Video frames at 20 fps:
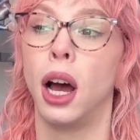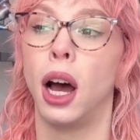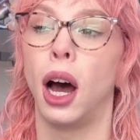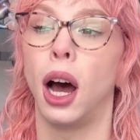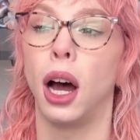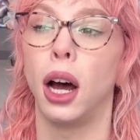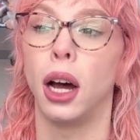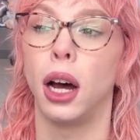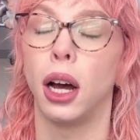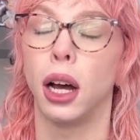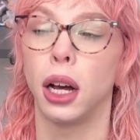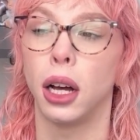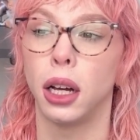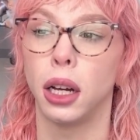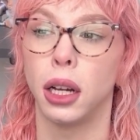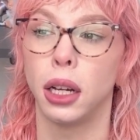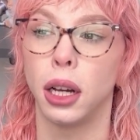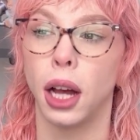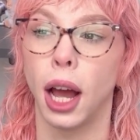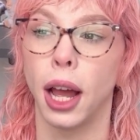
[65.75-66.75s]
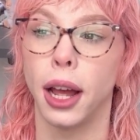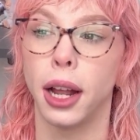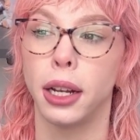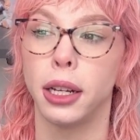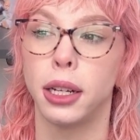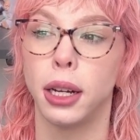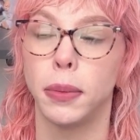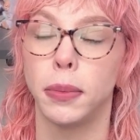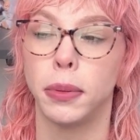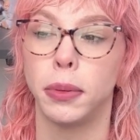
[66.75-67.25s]
I
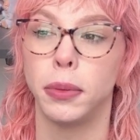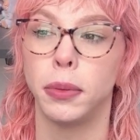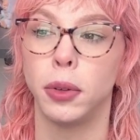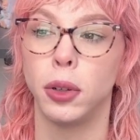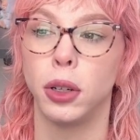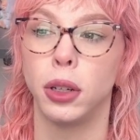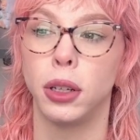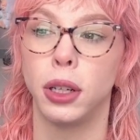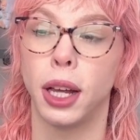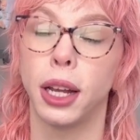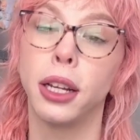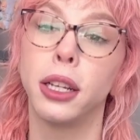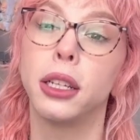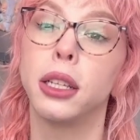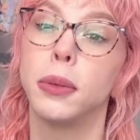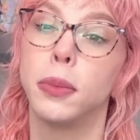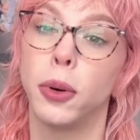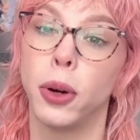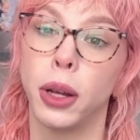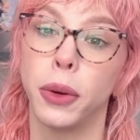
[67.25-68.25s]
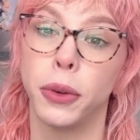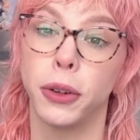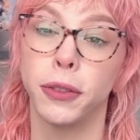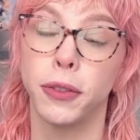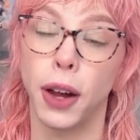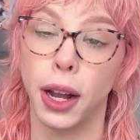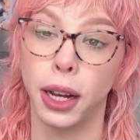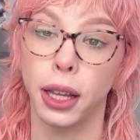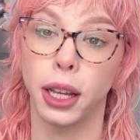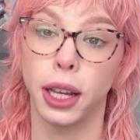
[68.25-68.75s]
ended up getting to the point where
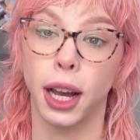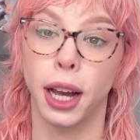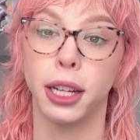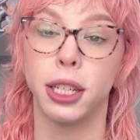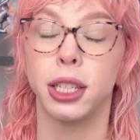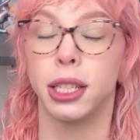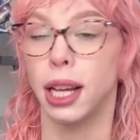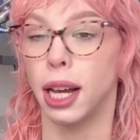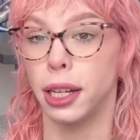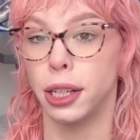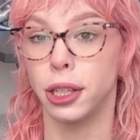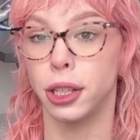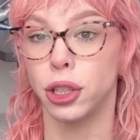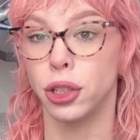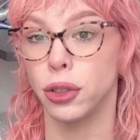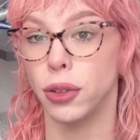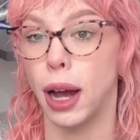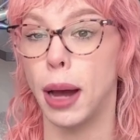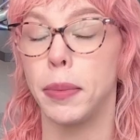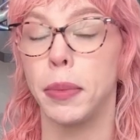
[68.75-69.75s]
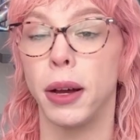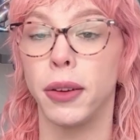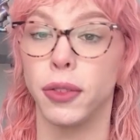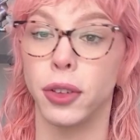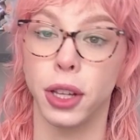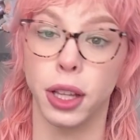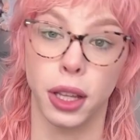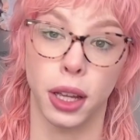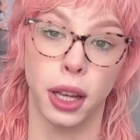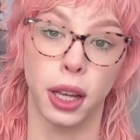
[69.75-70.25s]
finally I just had to scrap
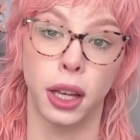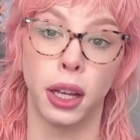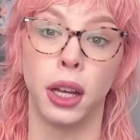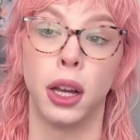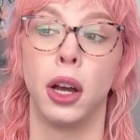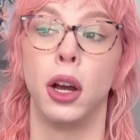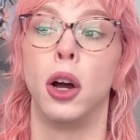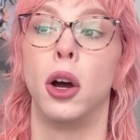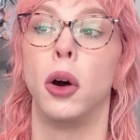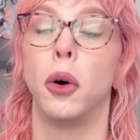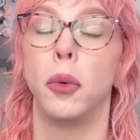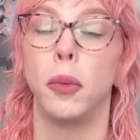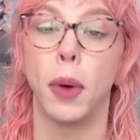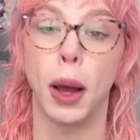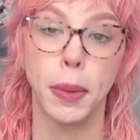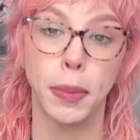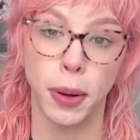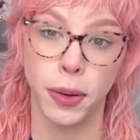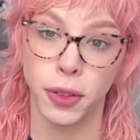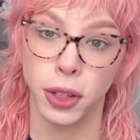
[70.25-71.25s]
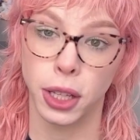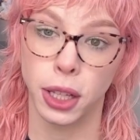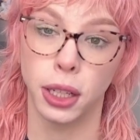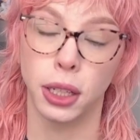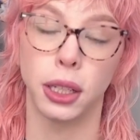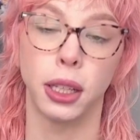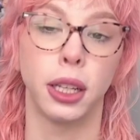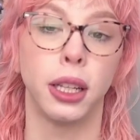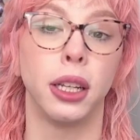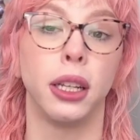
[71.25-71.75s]
everything, wipe everything
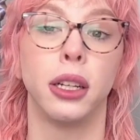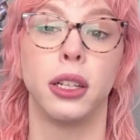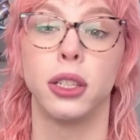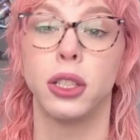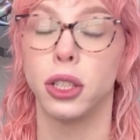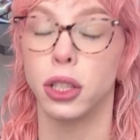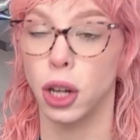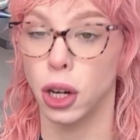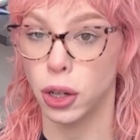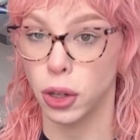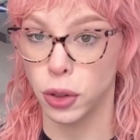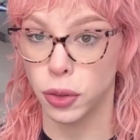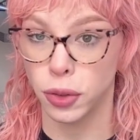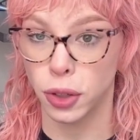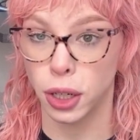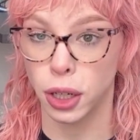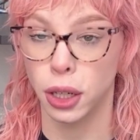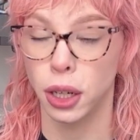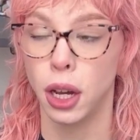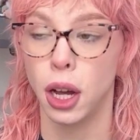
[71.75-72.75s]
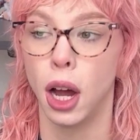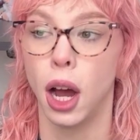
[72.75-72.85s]
clean, start over.